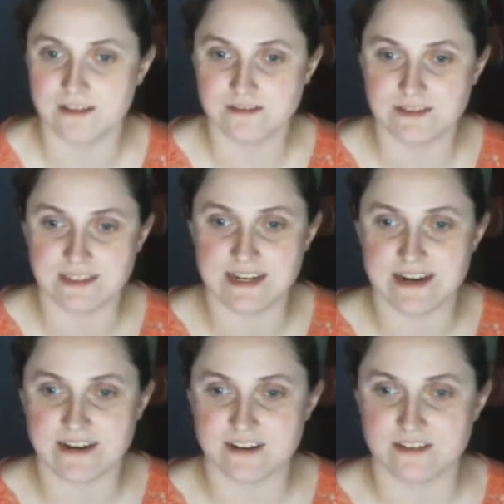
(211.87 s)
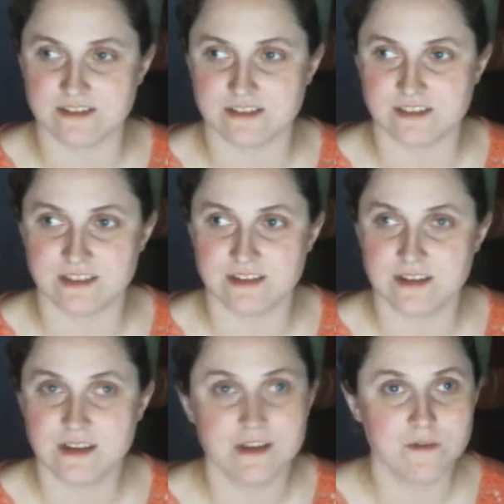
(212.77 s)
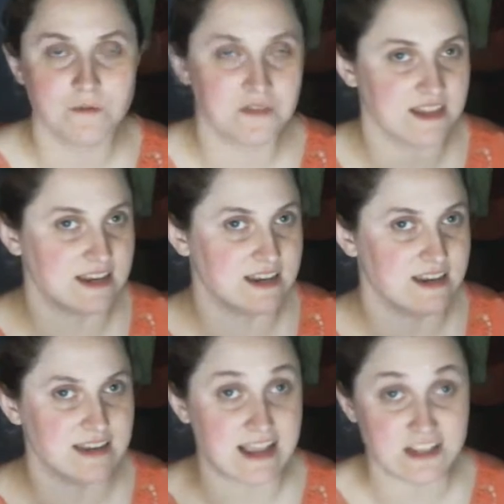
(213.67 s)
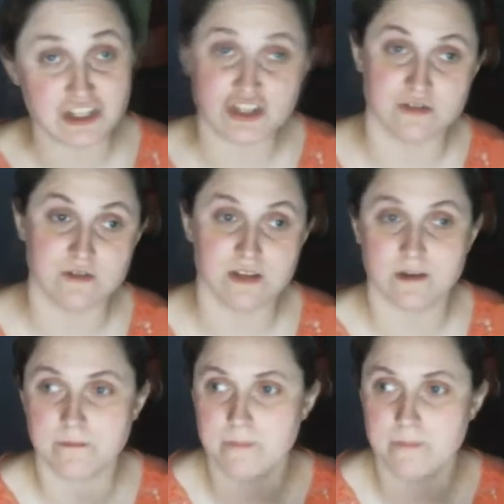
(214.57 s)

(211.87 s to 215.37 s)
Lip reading: 3D characters within Daz Studio.